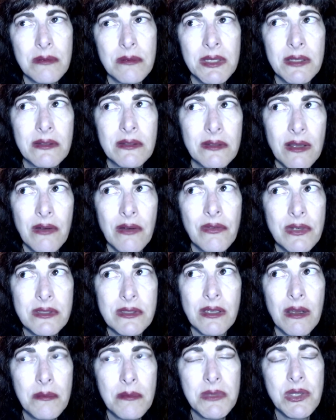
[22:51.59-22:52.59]
Because every
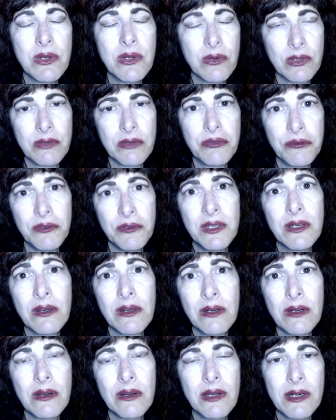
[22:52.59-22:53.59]
time you go to
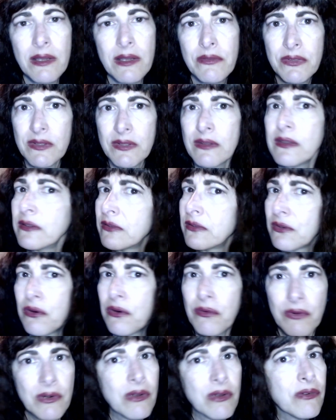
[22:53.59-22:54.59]
fear, and I've said this
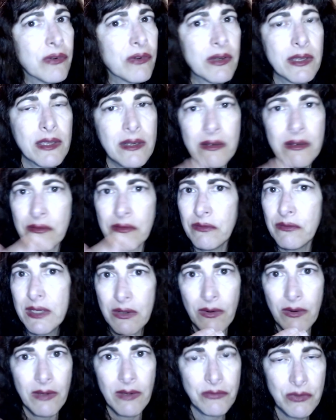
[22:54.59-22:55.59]
over and over again in
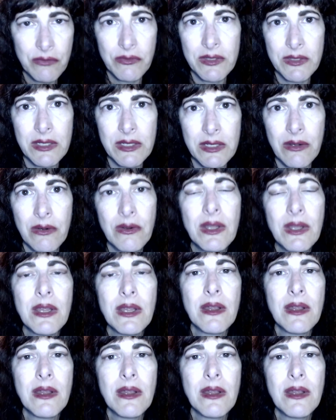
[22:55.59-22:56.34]
video after video,